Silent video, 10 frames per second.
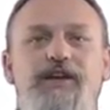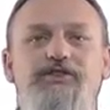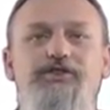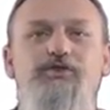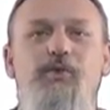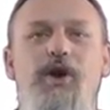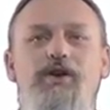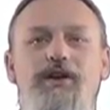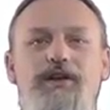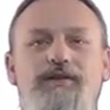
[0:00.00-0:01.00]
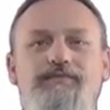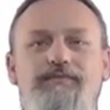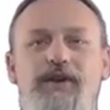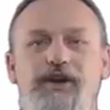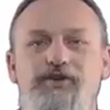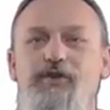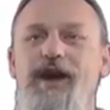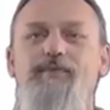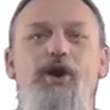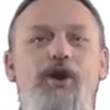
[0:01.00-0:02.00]
So you walk in,
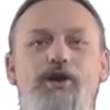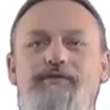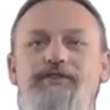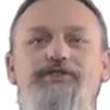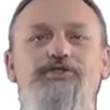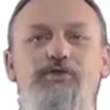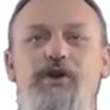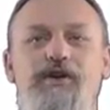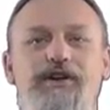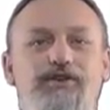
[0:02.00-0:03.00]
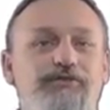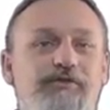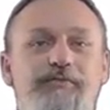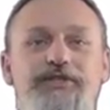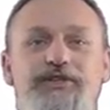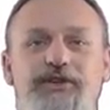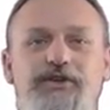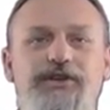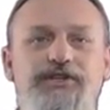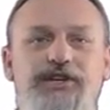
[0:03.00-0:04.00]
grab all of his URLs from his
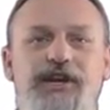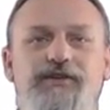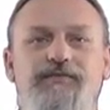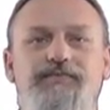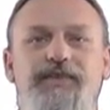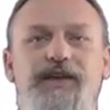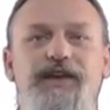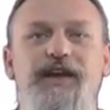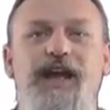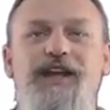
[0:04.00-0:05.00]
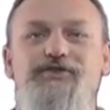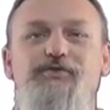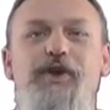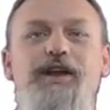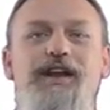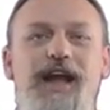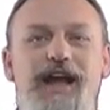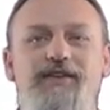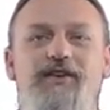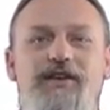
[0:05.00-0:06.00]
attorney channel, and you run an
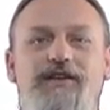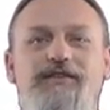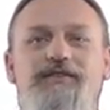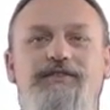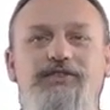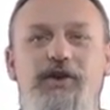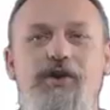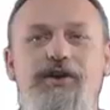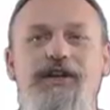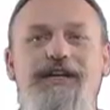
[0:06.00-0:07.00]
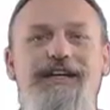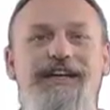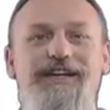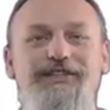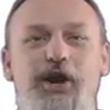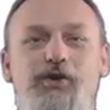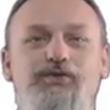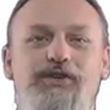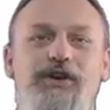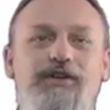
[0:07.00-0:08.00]
ad on it targeting his
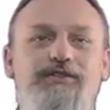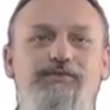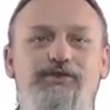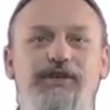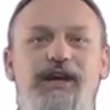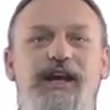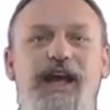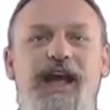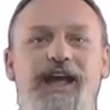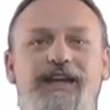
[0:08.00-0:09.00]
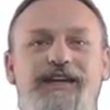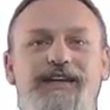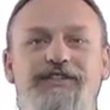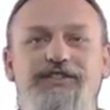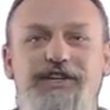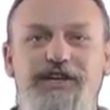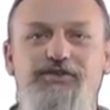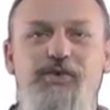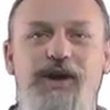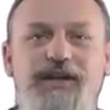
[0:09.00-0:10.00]
own customers and
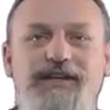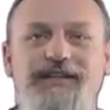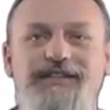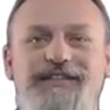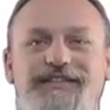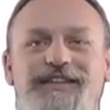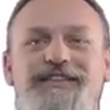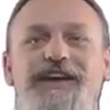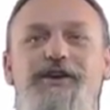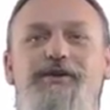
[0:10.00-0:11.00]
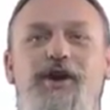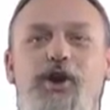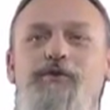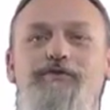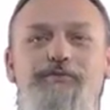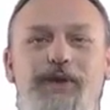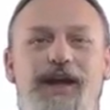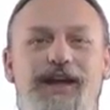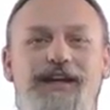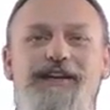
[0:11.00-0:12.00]
insinuating that they're
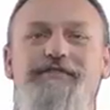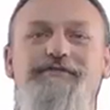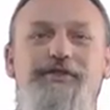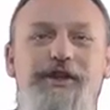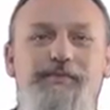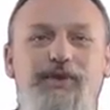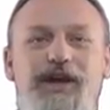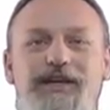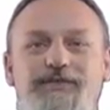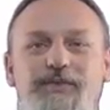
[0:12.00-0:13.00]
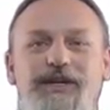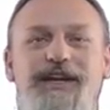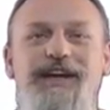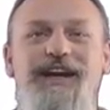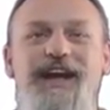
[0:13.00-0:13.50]
overpaying for their placement